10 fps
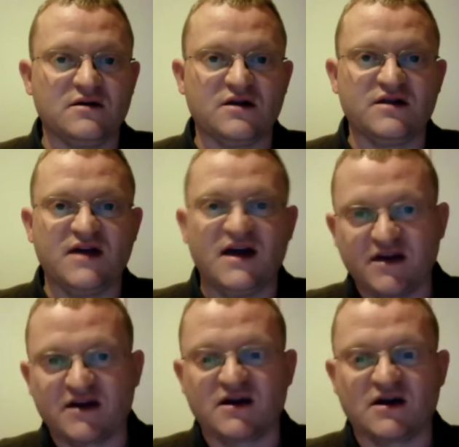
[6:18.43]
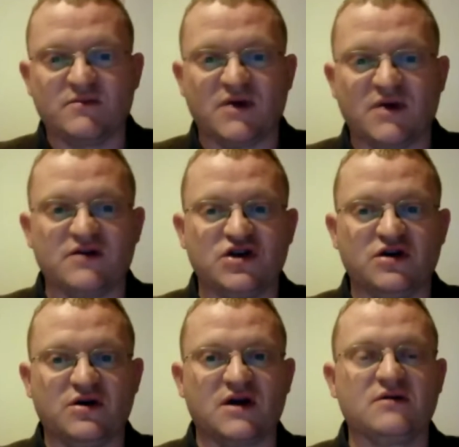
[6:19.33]
that they're thinking about
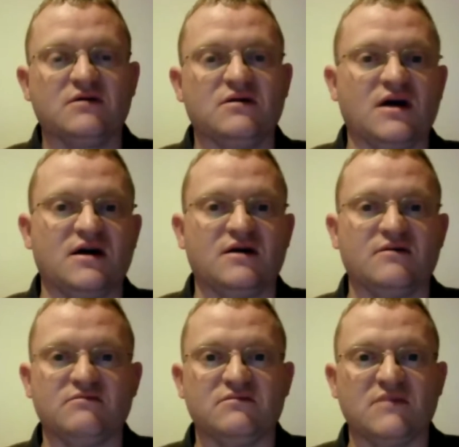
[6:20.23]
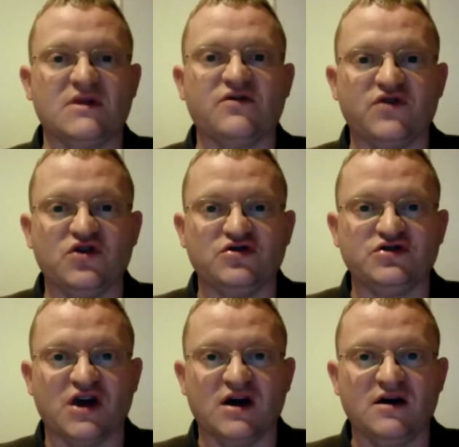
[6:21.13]
doing in the
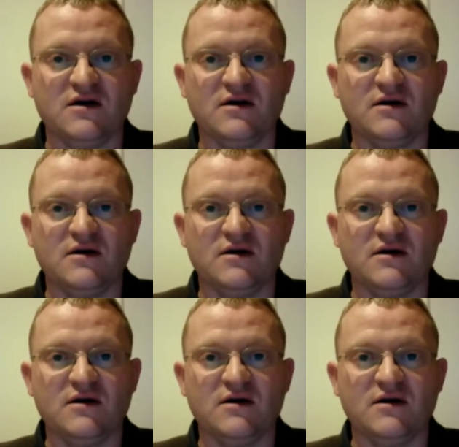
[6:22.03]
future,